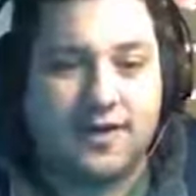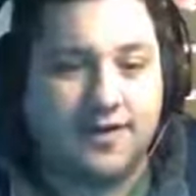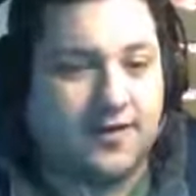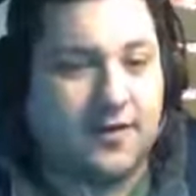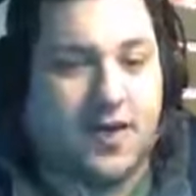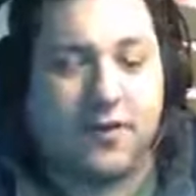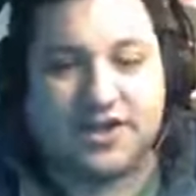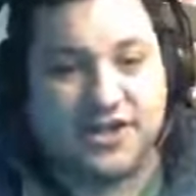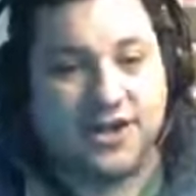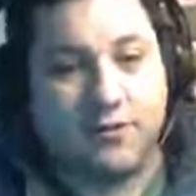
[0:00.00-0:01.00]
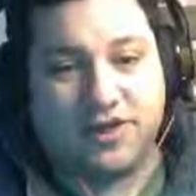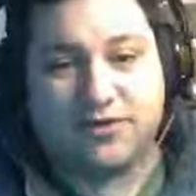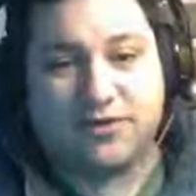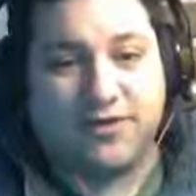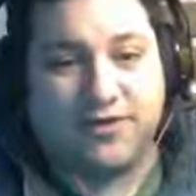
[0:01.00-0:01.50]
so I wish I wish
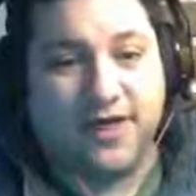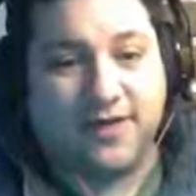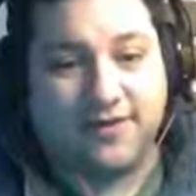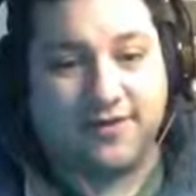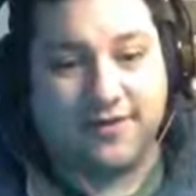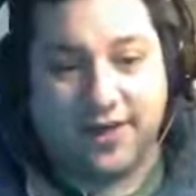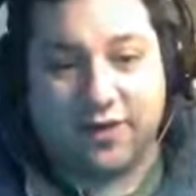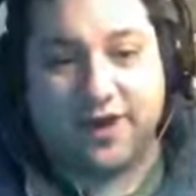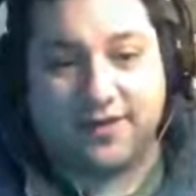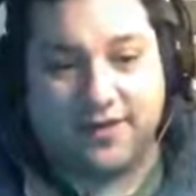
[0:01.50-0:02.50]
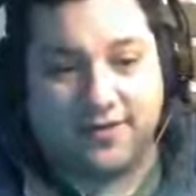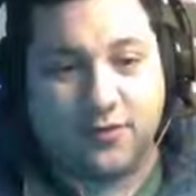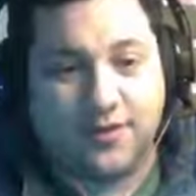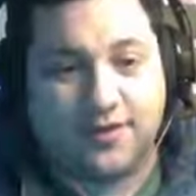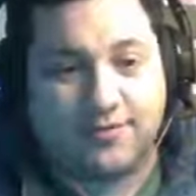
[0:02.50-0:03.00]
it was as hilarious as it
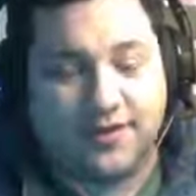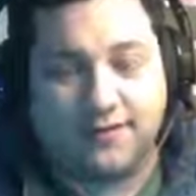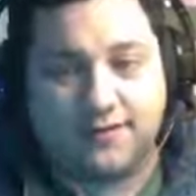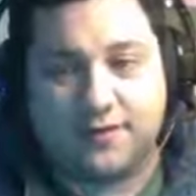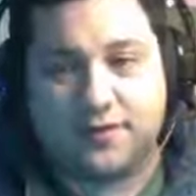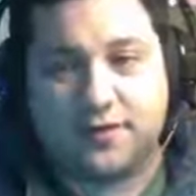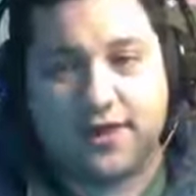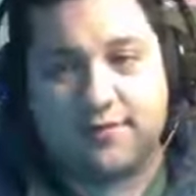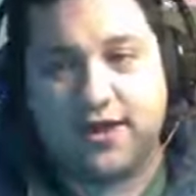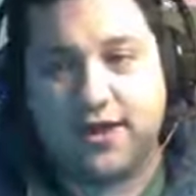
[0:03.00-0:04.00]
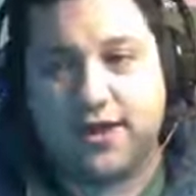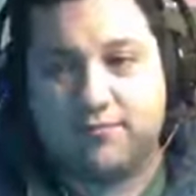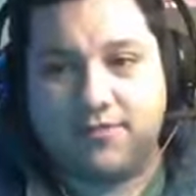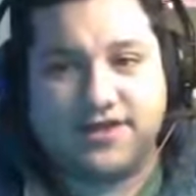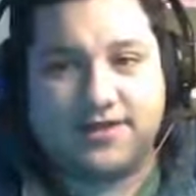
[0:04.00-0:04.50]
was to me the first time.
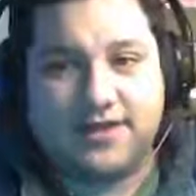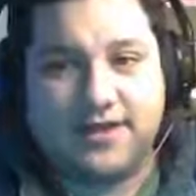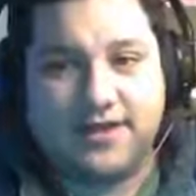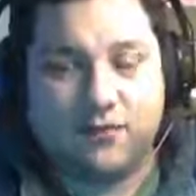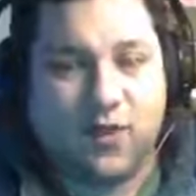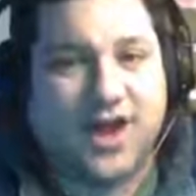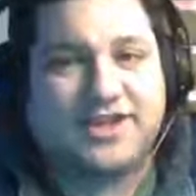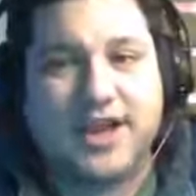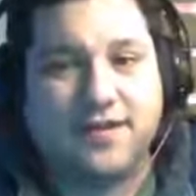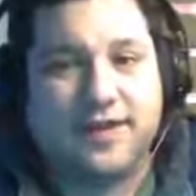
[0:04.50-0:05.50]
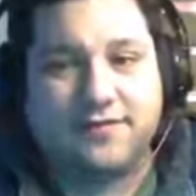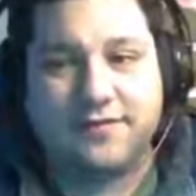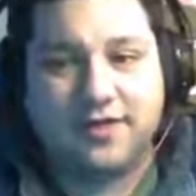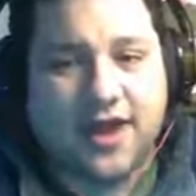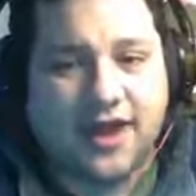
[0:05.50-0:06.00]
But just watch how they
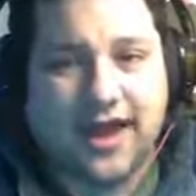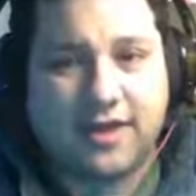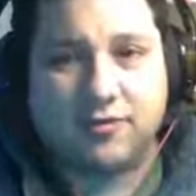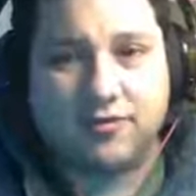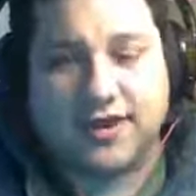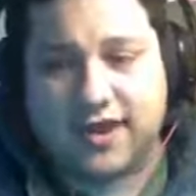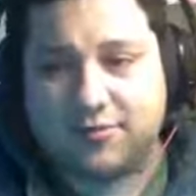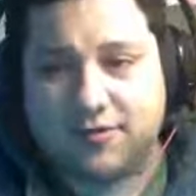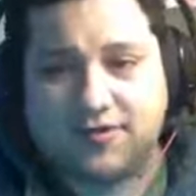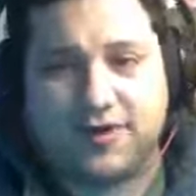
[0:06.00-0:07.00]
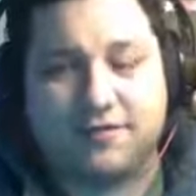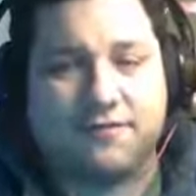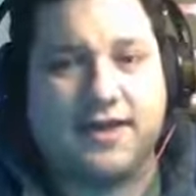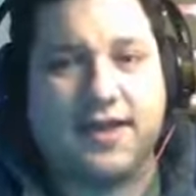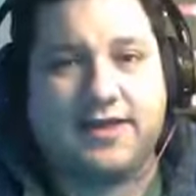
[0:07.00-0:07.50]
they're not able to keep a straight
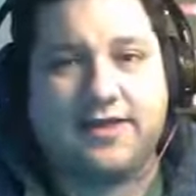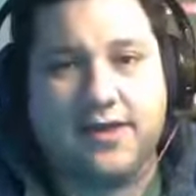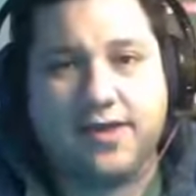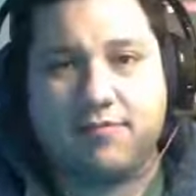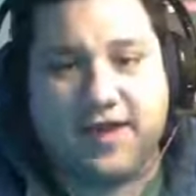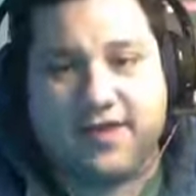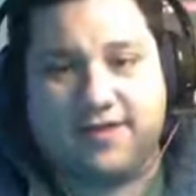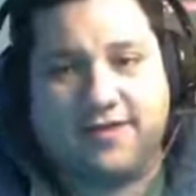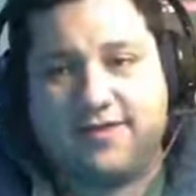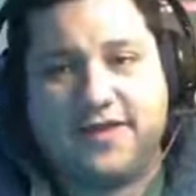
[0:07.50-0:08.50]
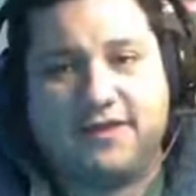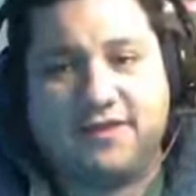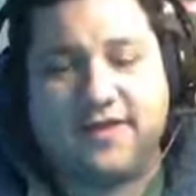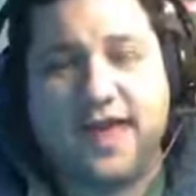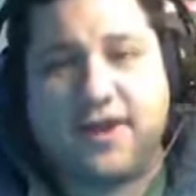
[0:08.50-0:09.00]
face because
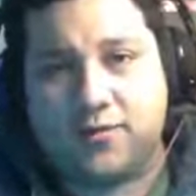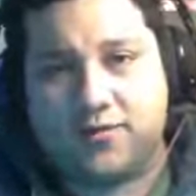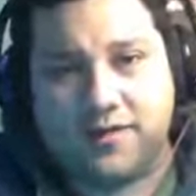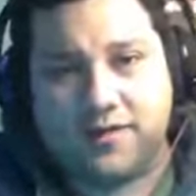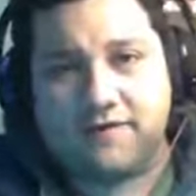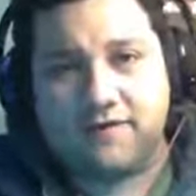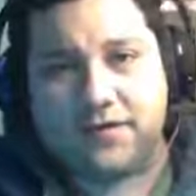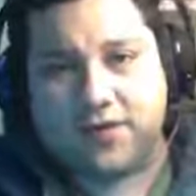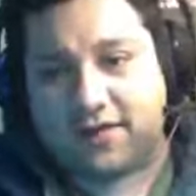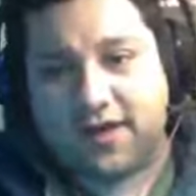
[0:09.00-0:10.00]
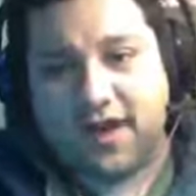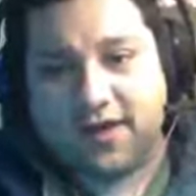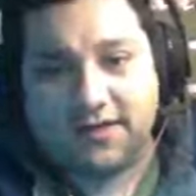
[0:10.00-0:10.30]
even they don't believe what they're saying.